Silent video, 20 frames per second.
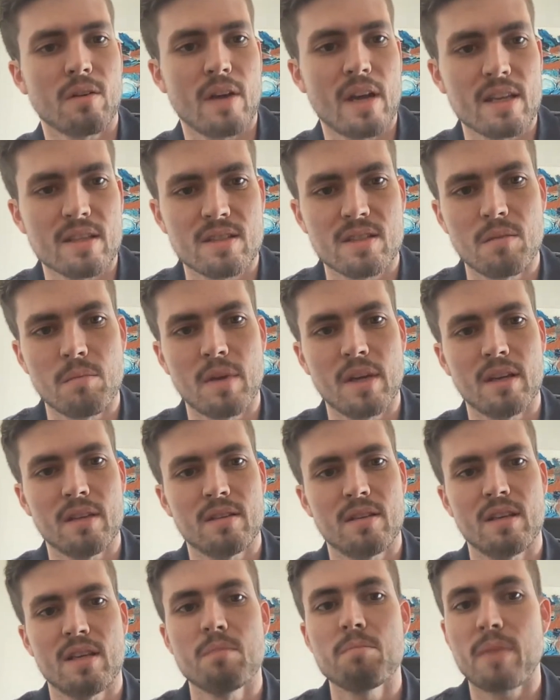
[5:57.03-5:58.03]
estimate
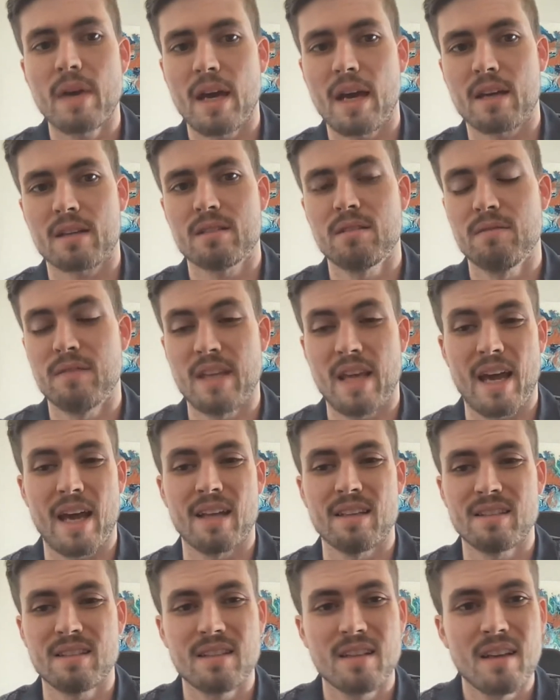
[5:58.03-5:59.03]
the impact of the
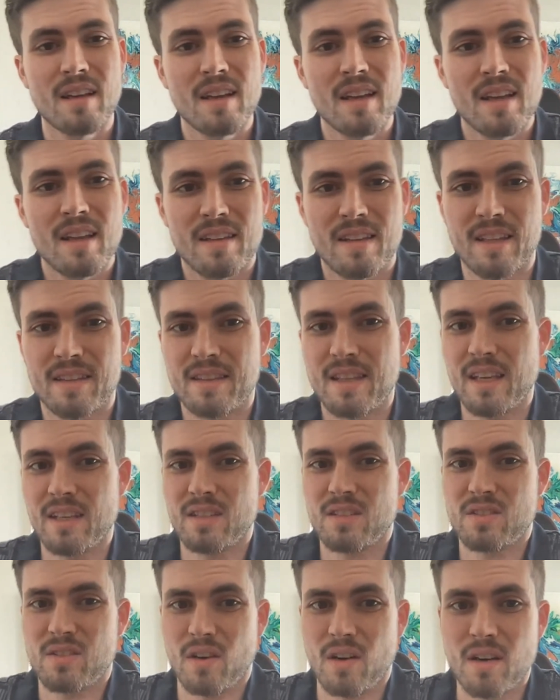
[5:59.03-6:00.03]
ads that they
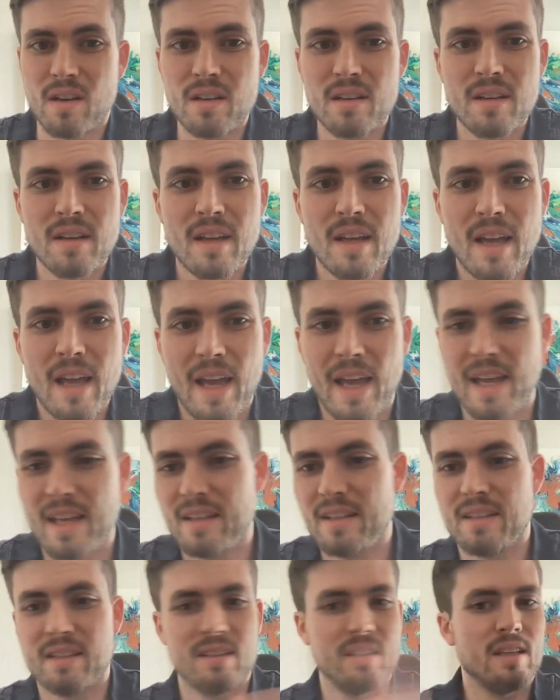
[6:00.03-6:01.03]
saw.
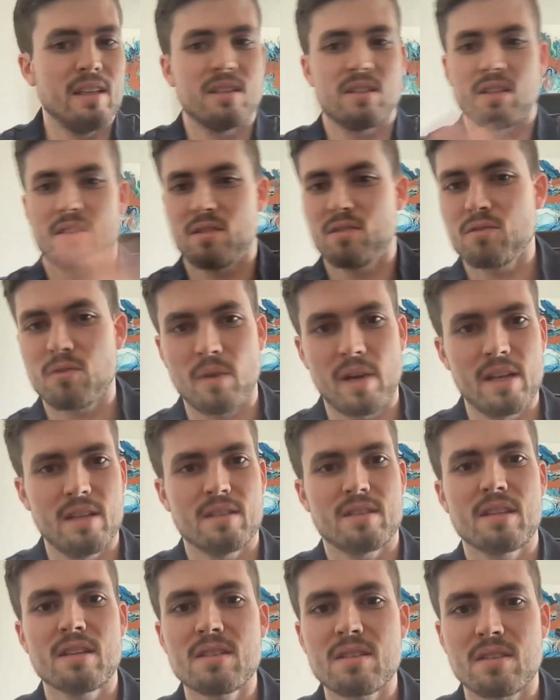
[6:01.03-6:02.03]
And it's a great
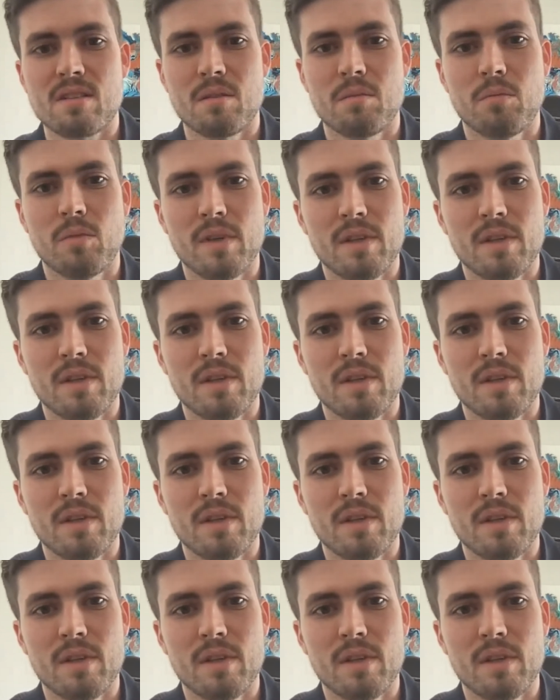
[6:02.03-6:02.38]
system